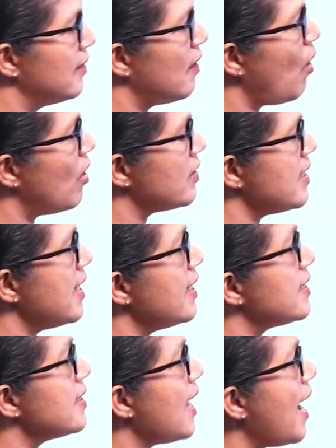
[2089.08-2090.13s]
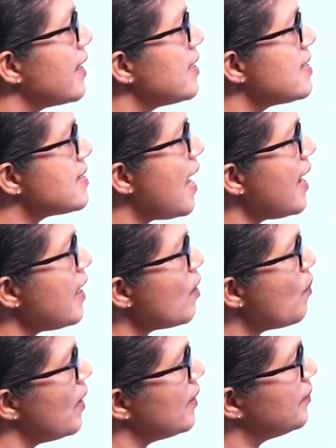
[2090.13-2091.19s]
Alternate angles are
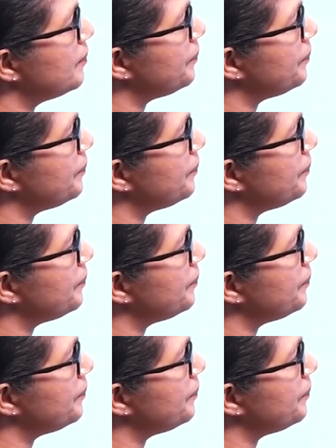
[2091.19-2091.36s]
equal.